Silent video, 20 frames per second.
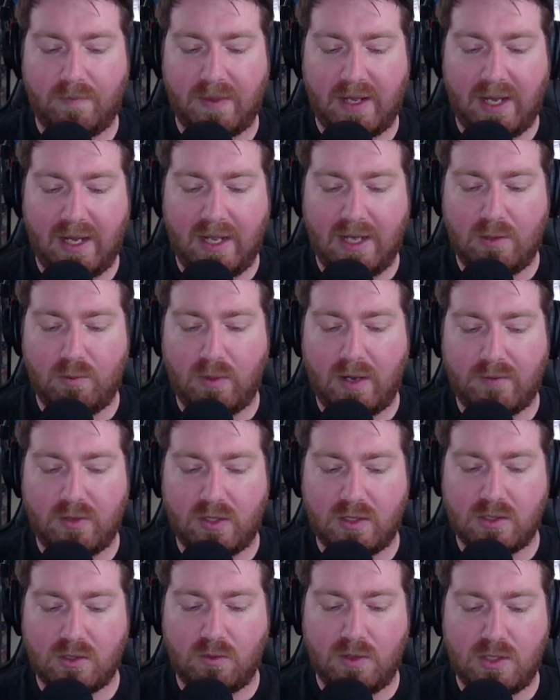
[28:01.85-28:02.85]
And whenever
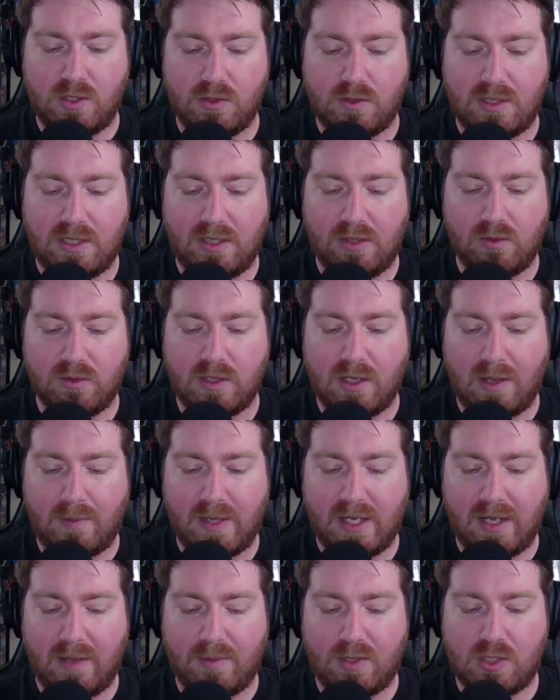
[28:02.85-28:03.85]
this creature deals
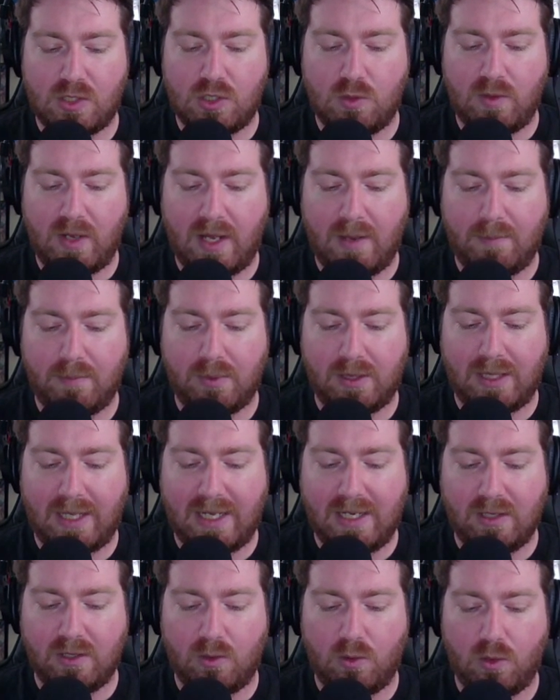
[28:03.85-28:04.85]
combat damage to a
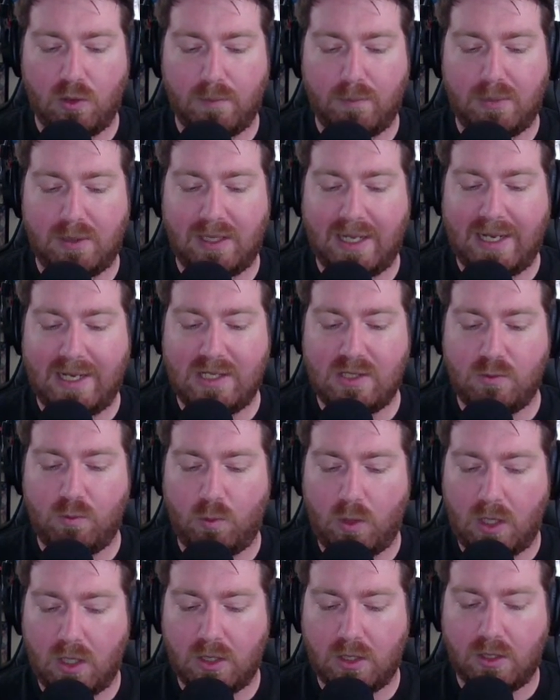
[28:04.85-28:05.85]
player or
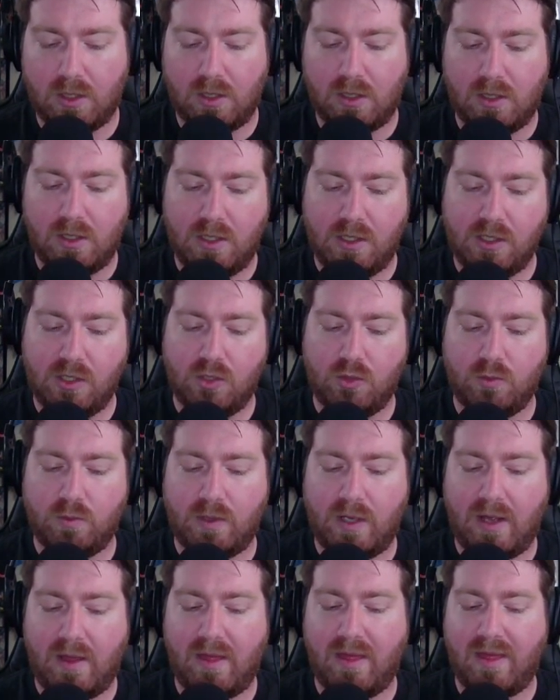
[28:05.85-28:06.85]
planeswalker,
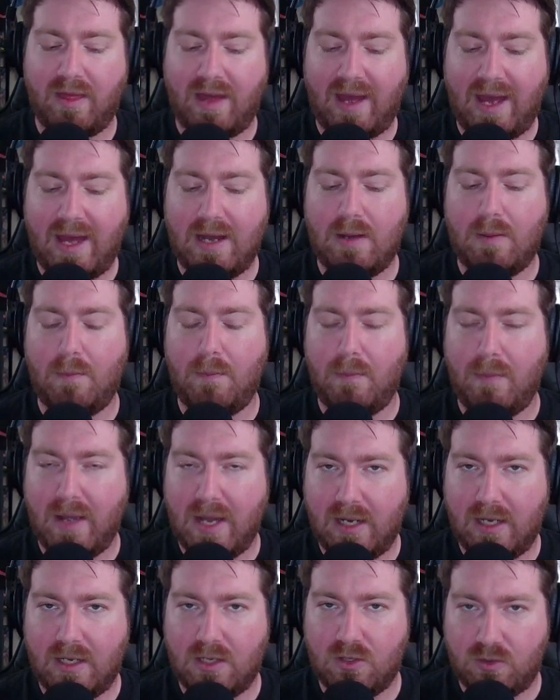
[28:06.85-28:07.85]
create that
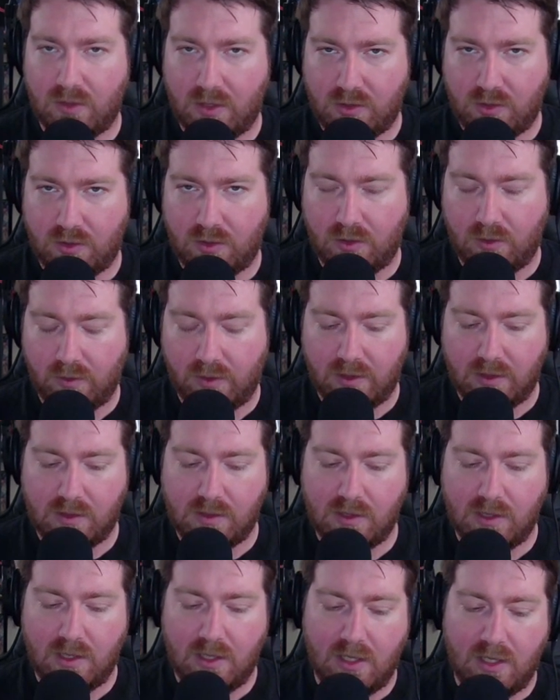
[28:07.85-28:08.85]
many treasure
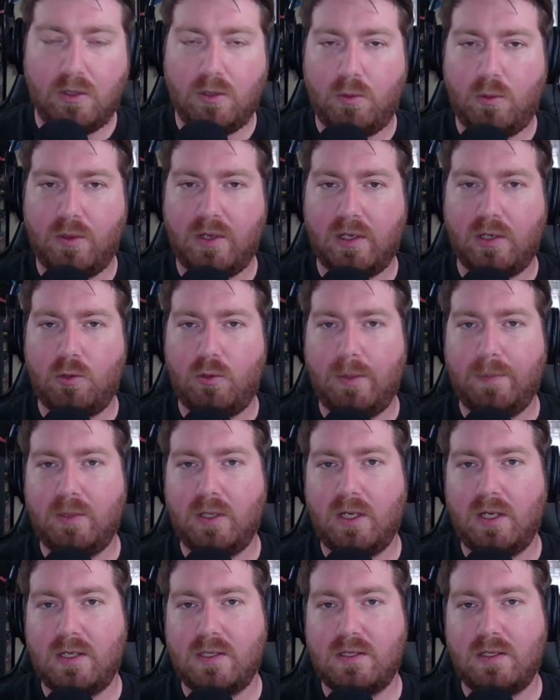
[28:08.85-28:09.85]
tokens with an equip
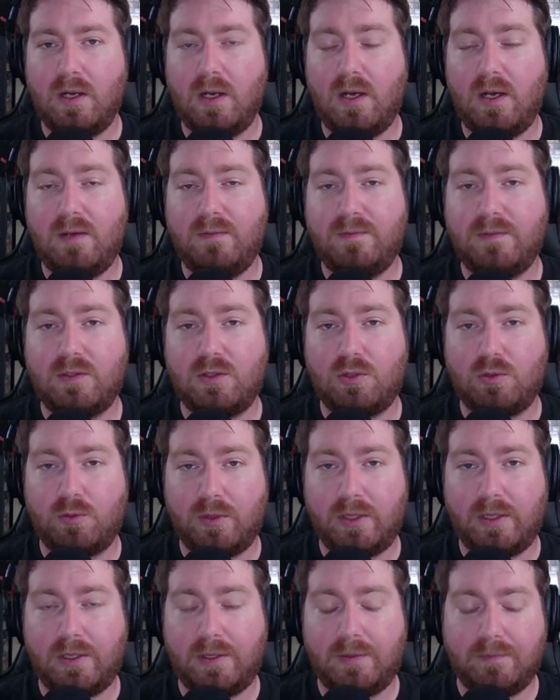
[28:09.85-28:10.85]
cost of
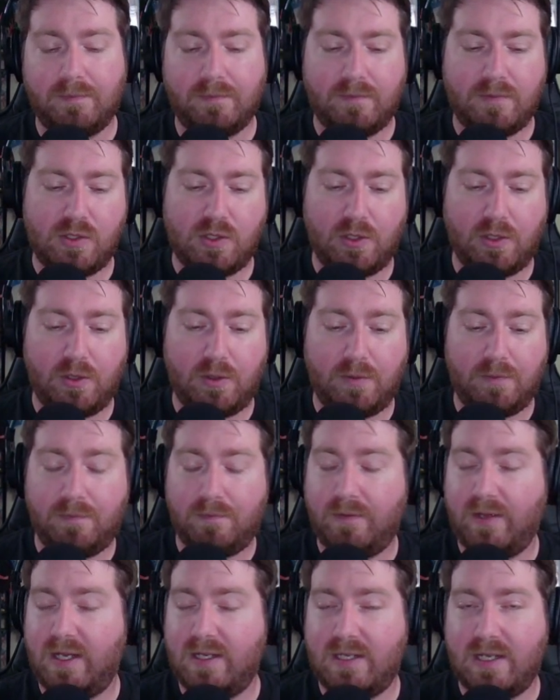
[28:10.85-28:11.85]
3. So
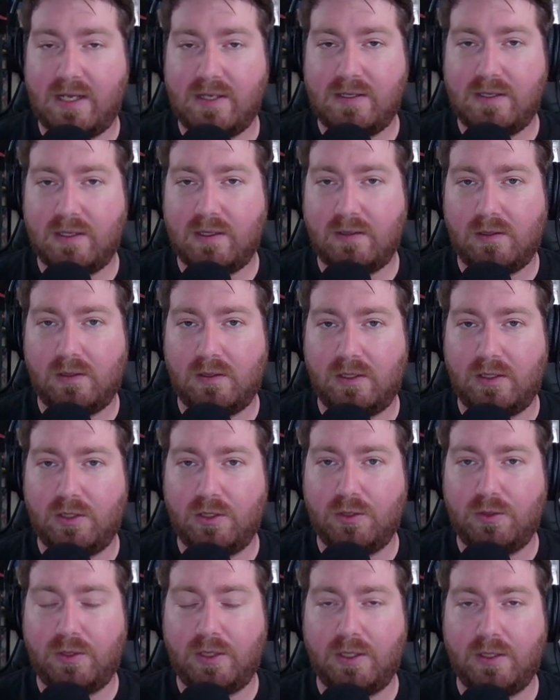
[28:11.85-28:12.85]
fantastic little
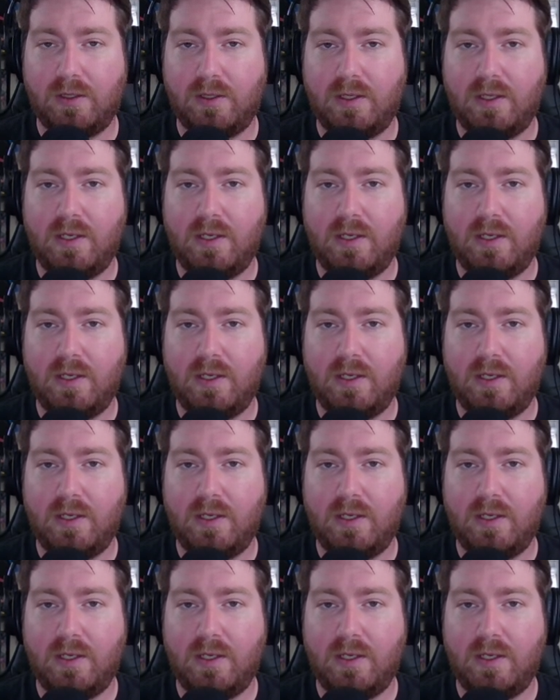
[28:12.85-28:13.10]
include here.